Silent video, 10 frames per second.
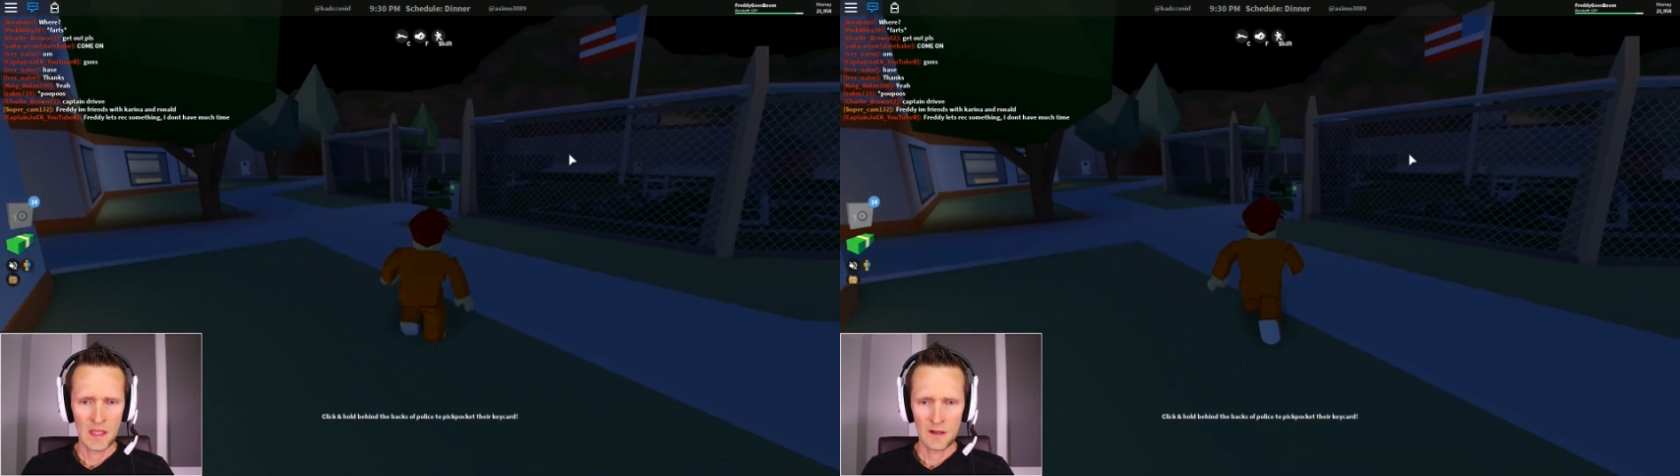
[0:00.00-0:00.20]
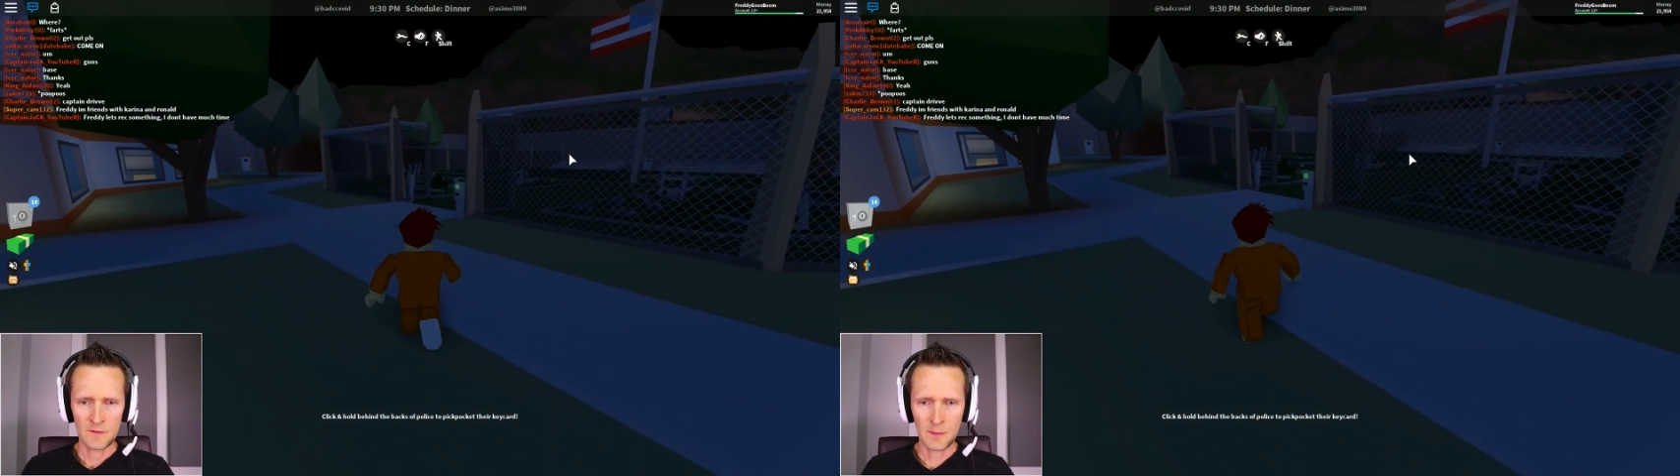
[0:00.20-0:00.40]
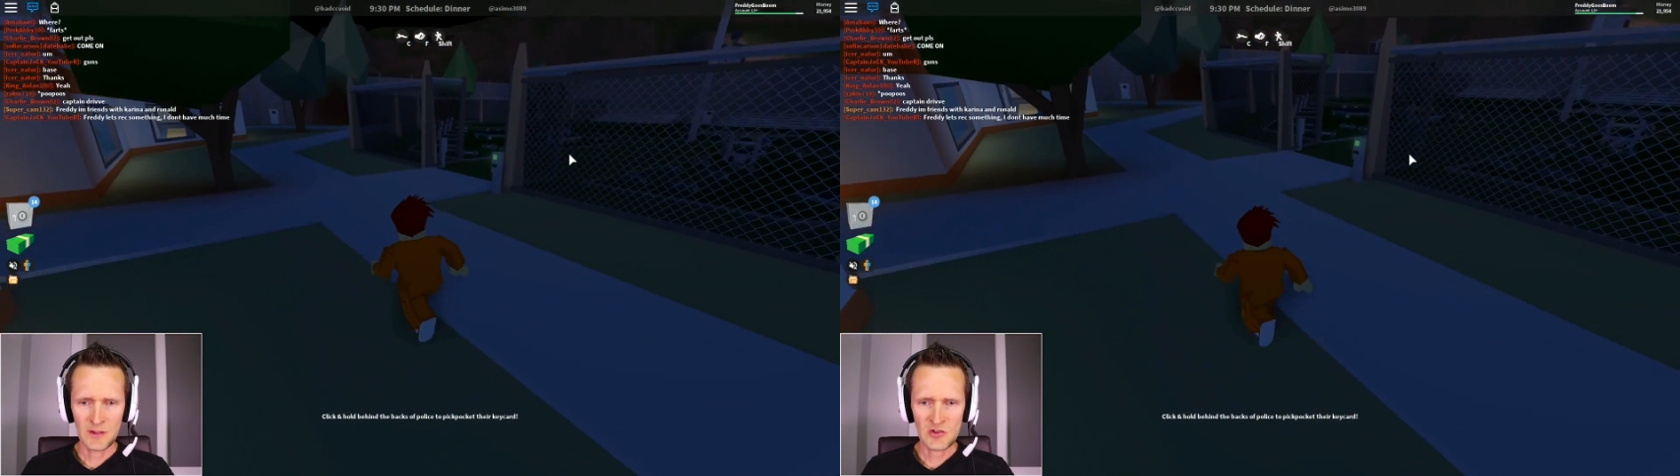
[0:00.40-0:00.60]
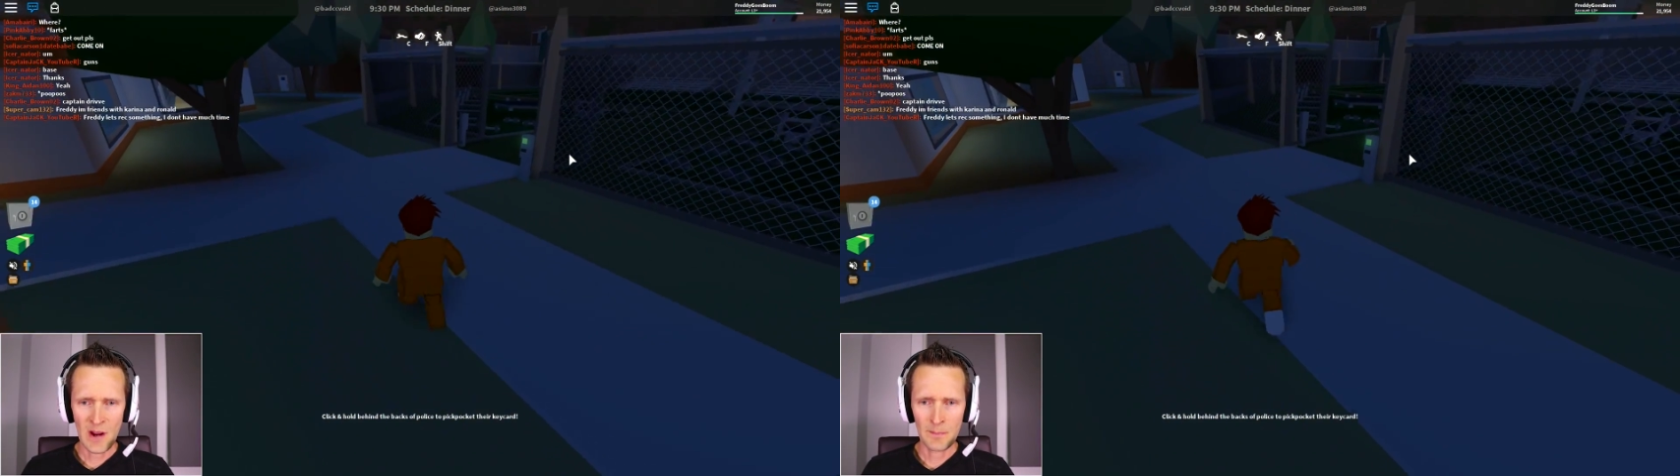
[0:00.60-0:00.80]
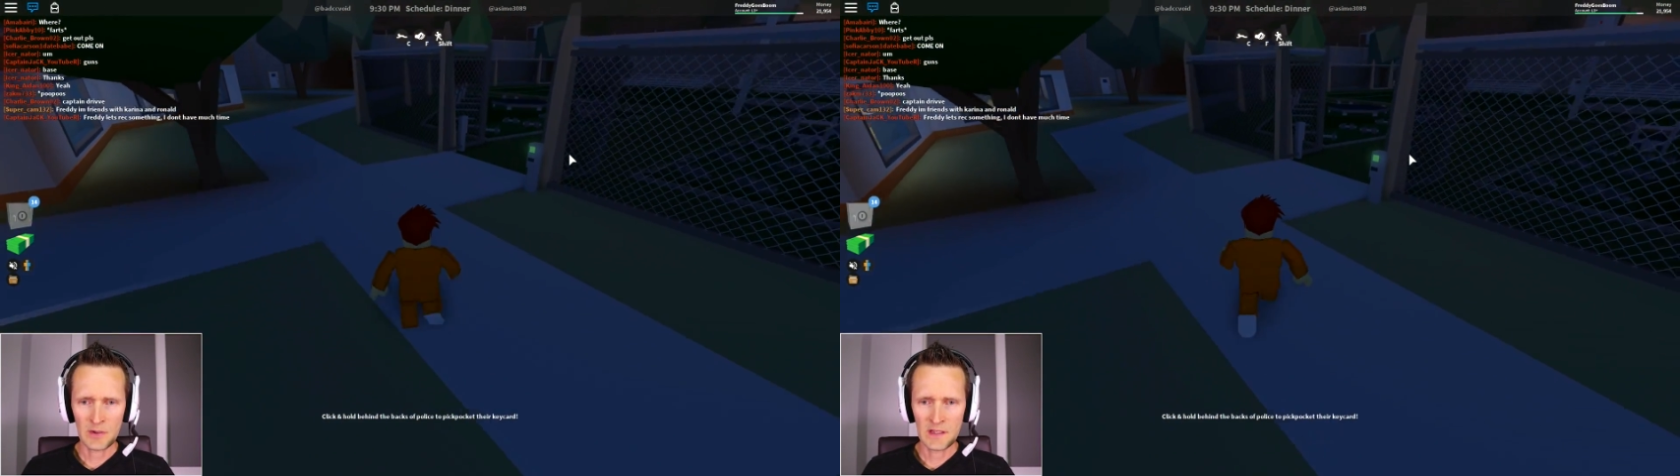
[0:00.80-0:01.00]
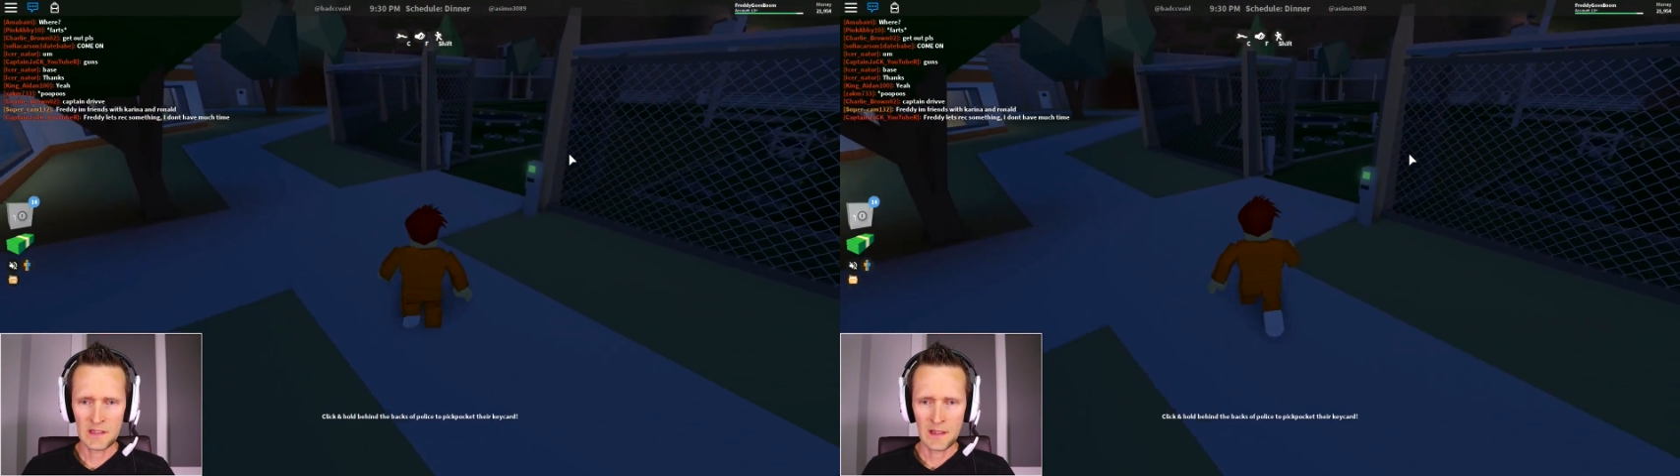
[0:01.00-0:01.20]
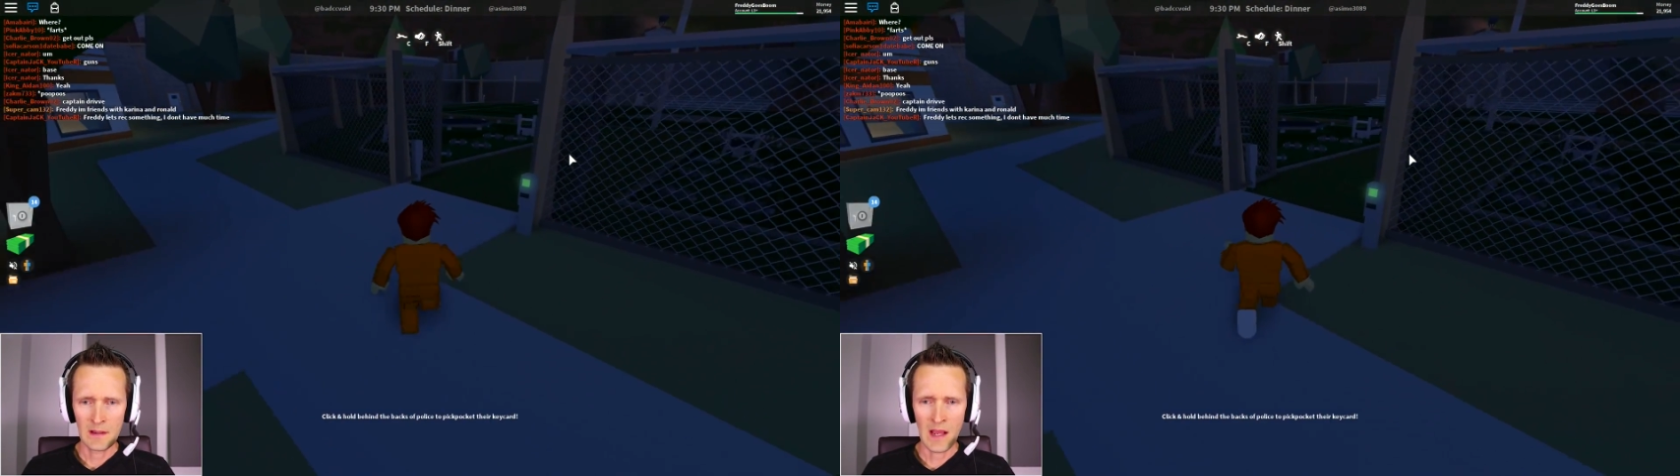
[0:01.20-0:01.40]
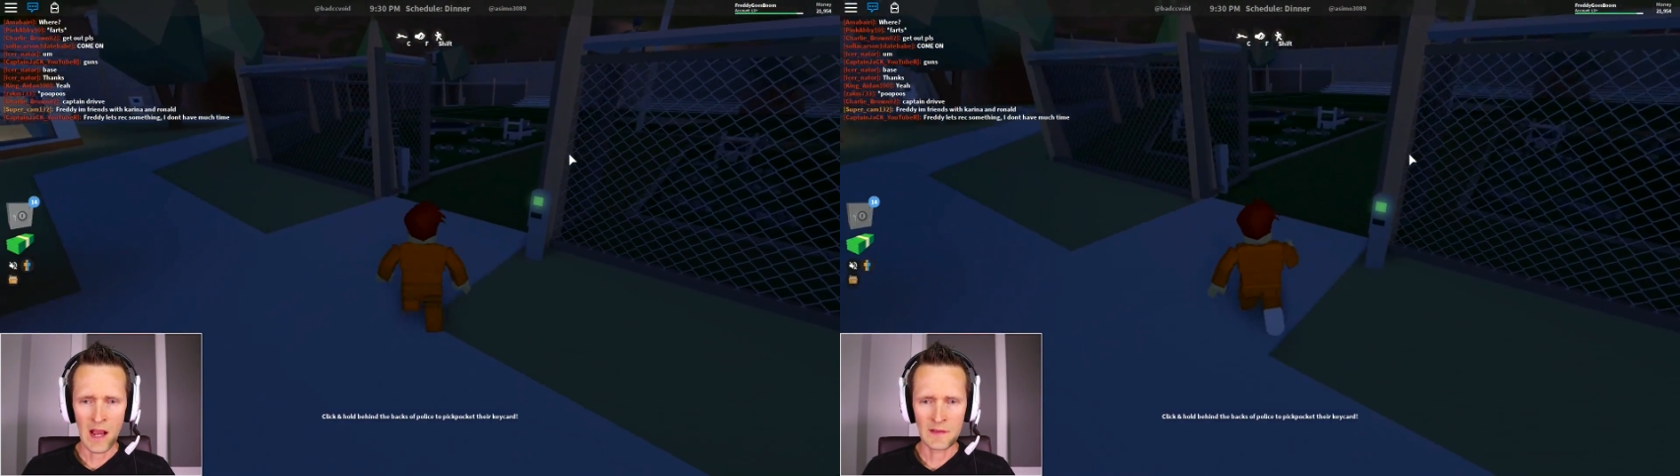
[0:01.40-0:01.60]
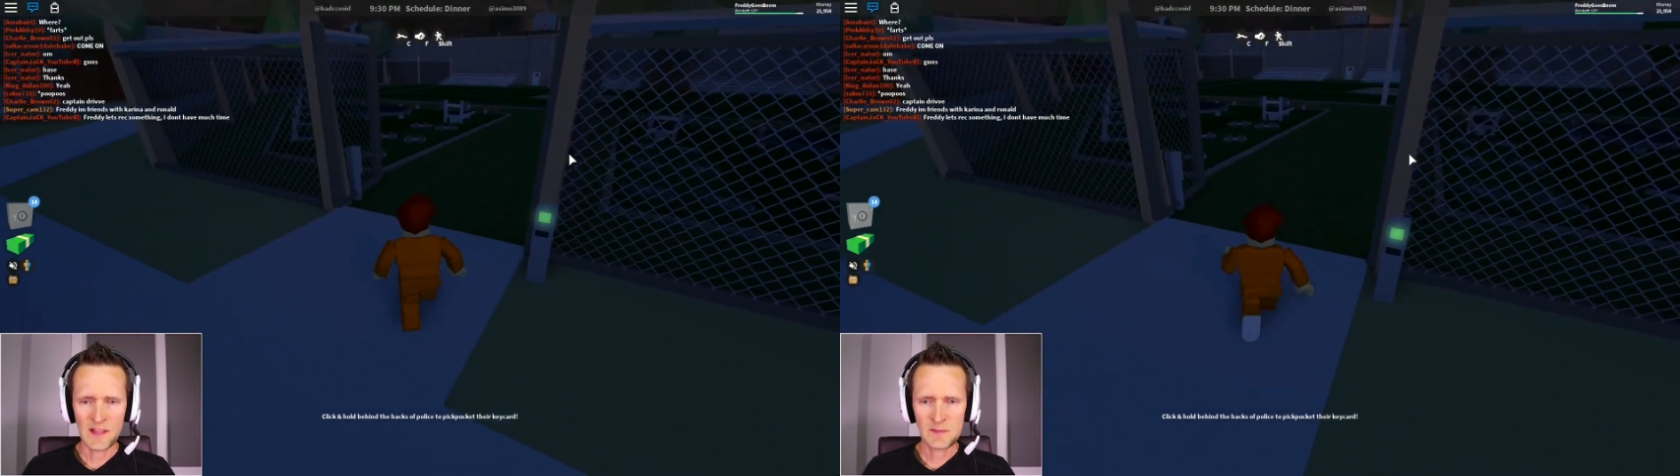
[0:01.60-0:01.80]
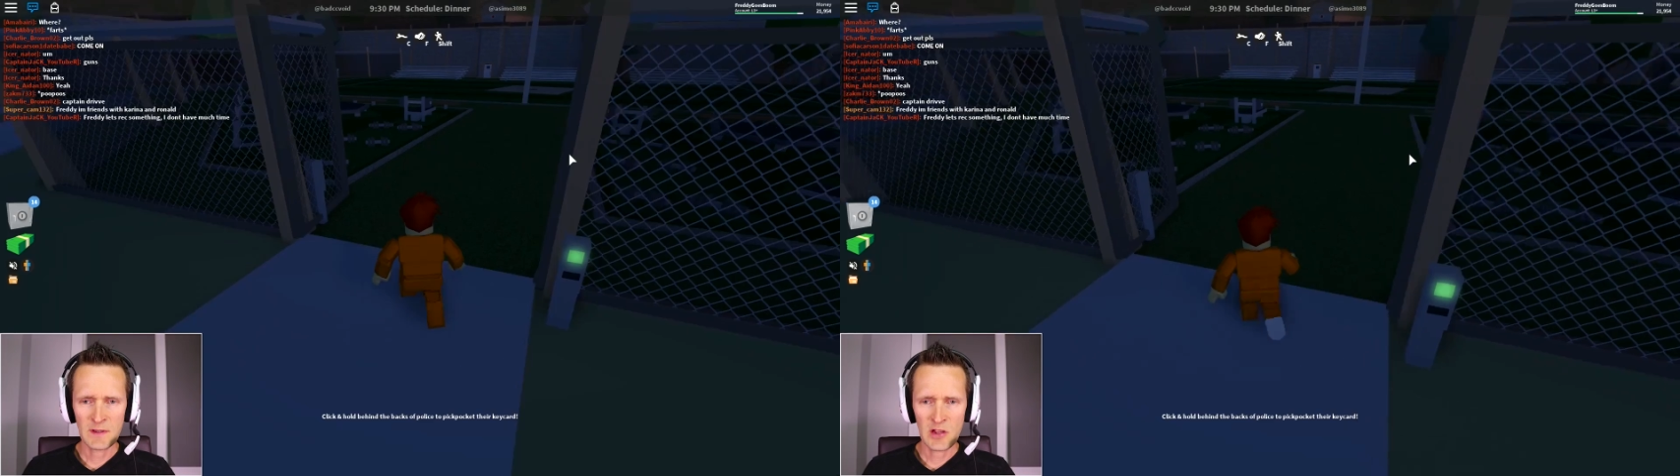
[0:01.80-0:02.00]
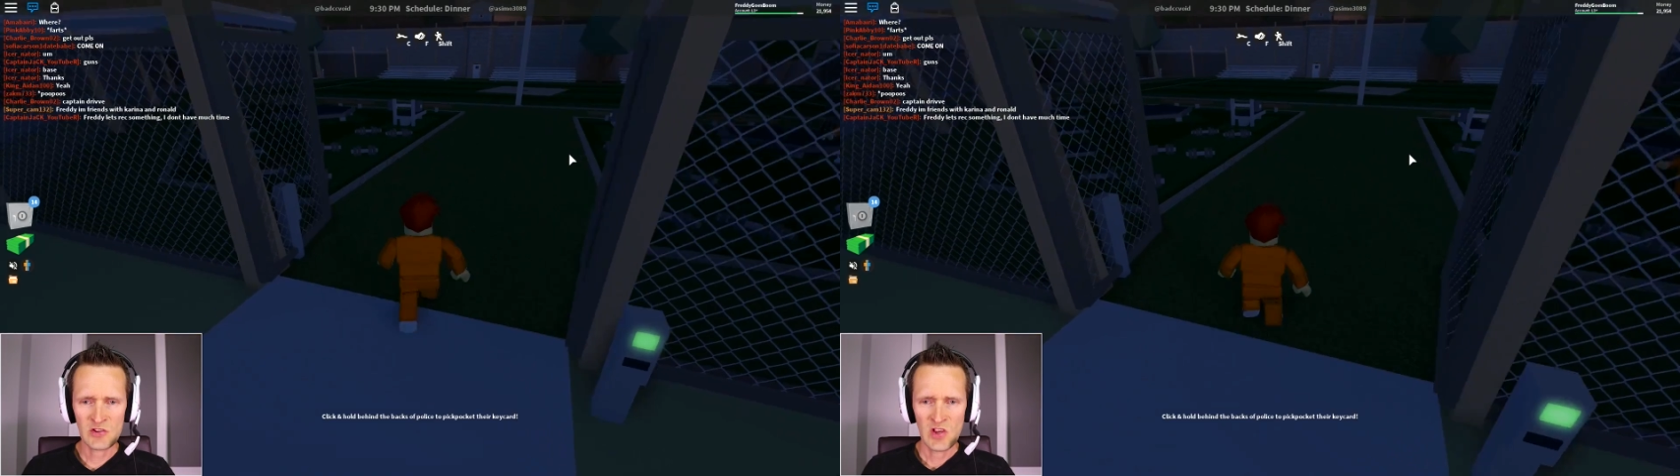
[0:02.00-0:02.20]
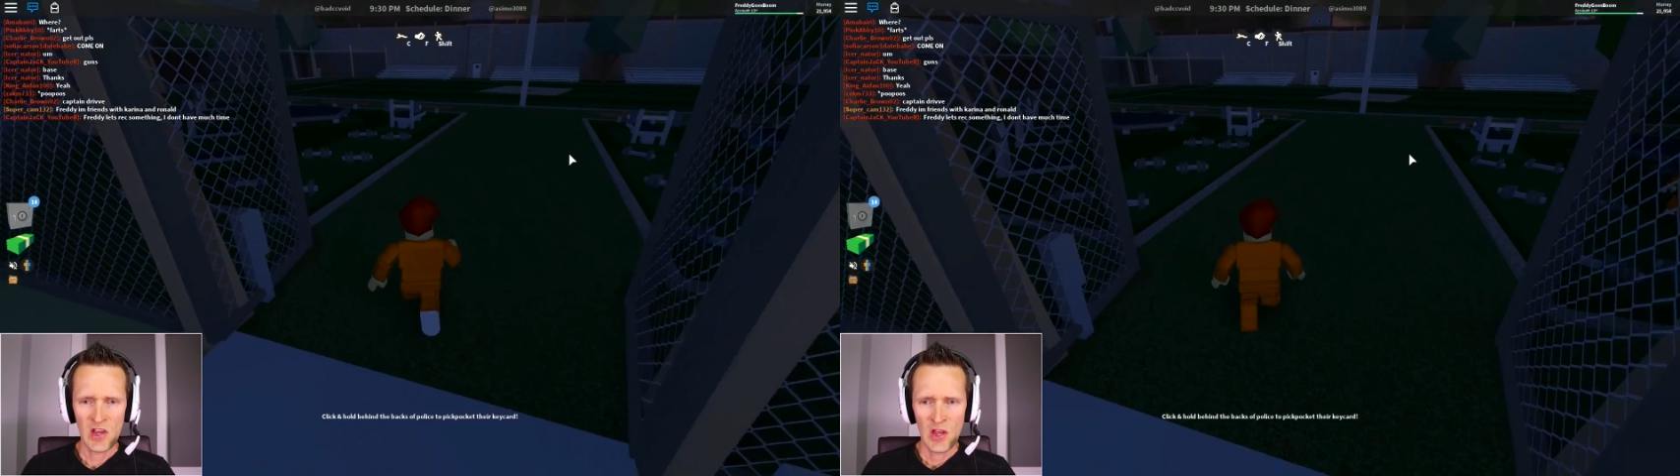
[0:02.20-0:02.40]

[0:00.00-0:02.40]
from a trampoline. Uh, that's because